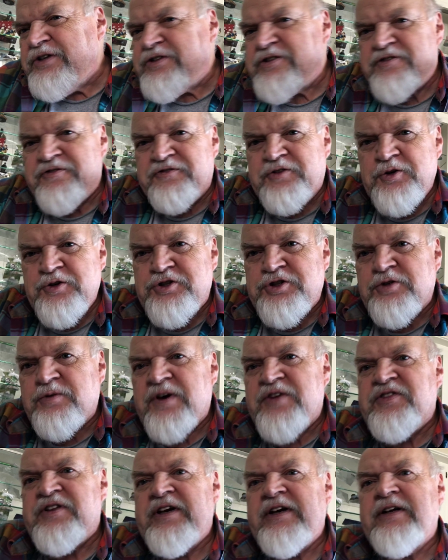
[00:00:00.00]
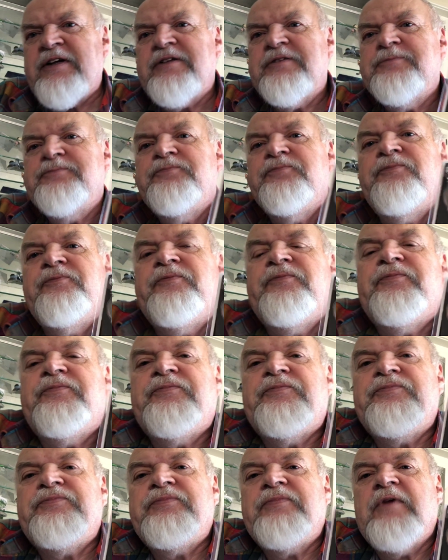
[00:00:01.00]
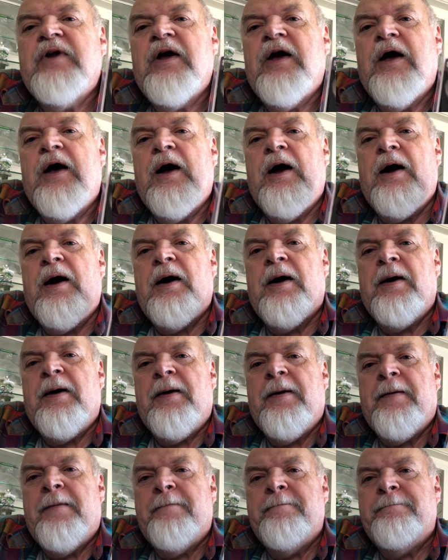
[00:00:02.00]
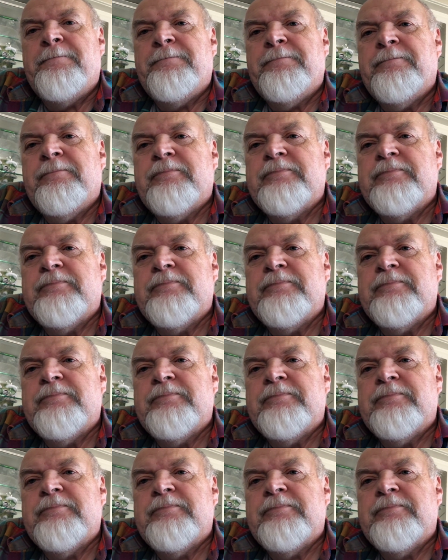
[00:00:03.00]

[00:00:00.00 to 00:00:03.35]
the future, I think. From